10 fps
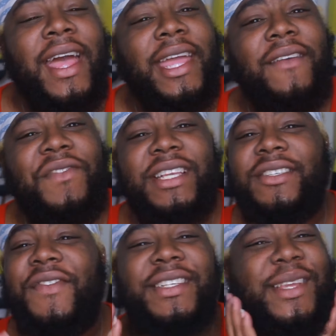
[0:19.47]
If this is
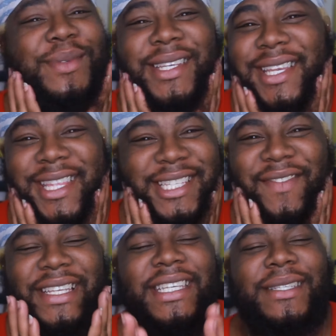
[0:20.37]
your first time seeing this
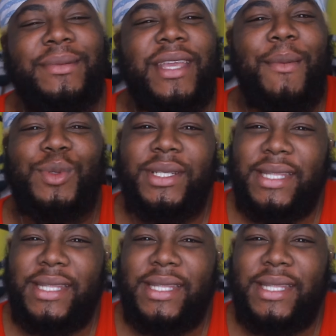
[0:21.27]
face, hit subscribe as well as